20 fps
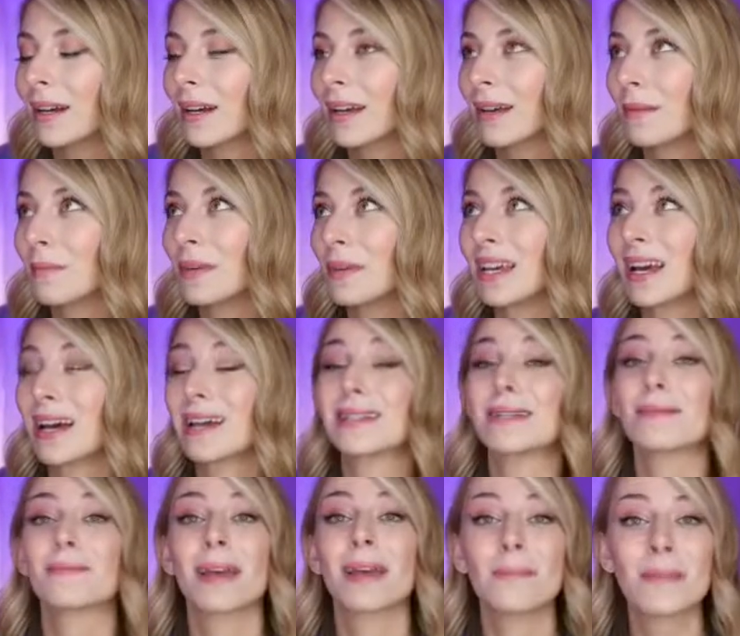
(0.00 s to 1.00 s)
because
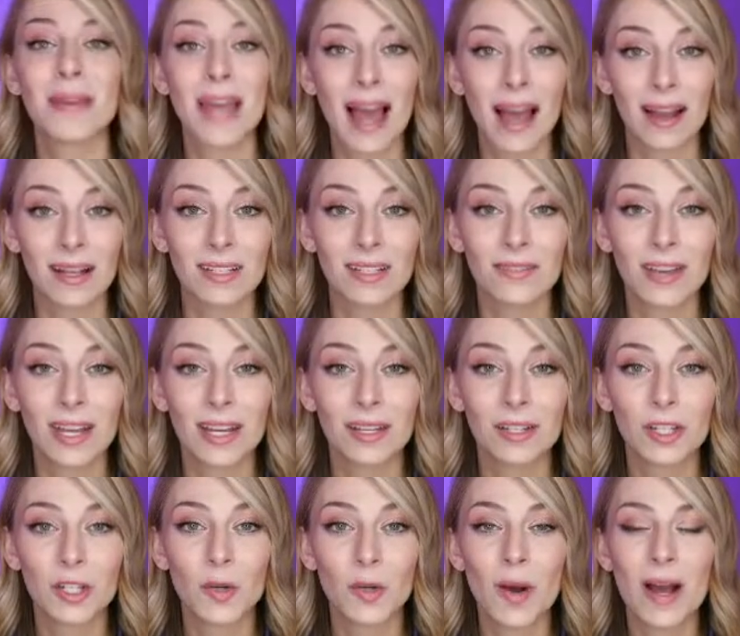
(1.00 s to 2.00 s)
it might be activating
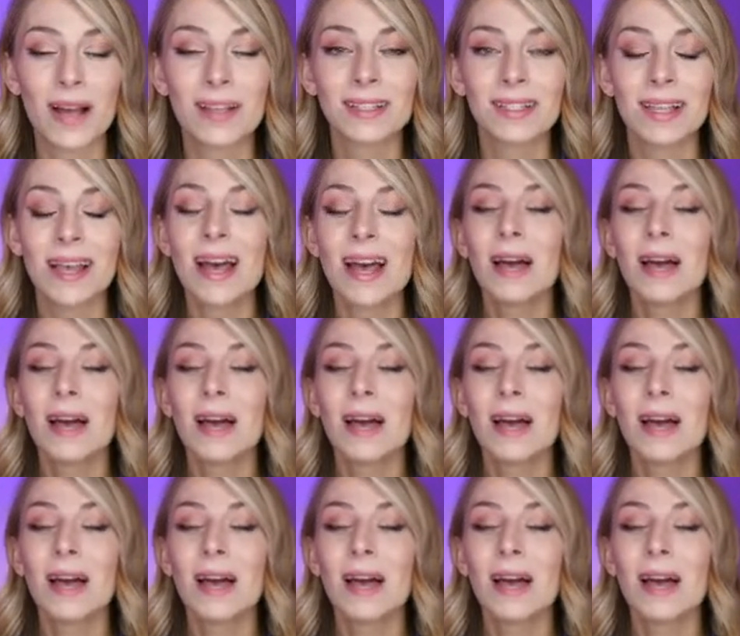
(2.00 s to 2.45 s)
to us.